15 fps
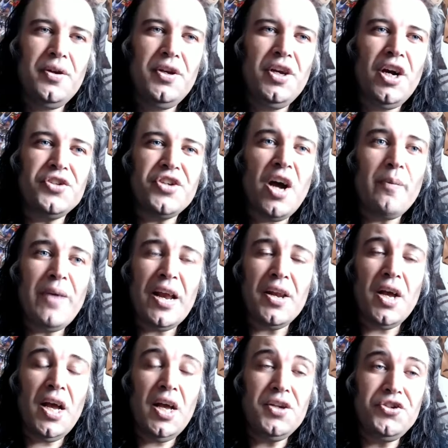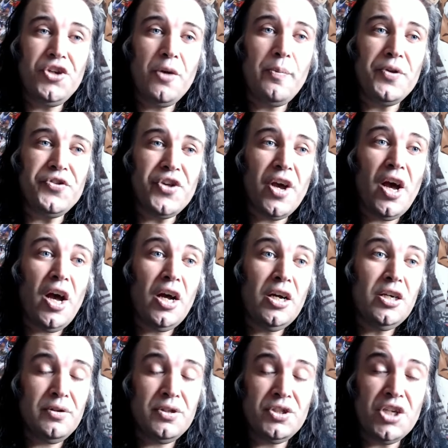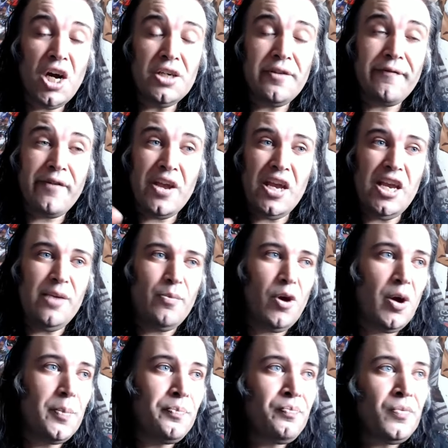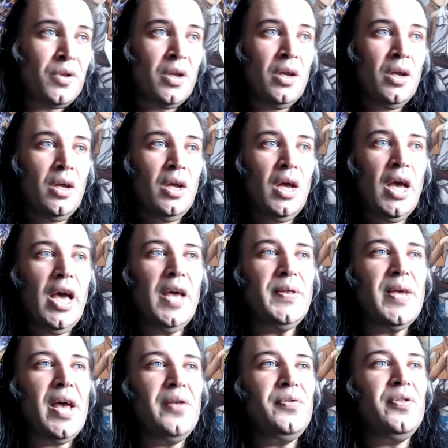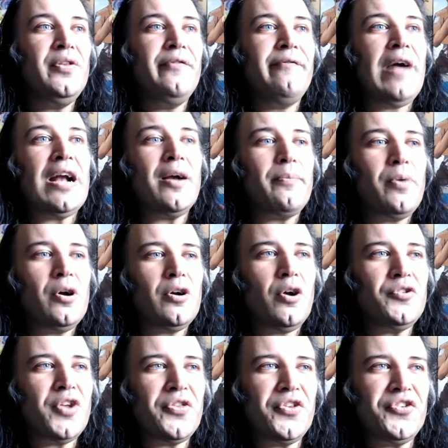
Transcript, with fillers: You got Topman and Jupiter charging for Emet. And then Vegapunk goes on to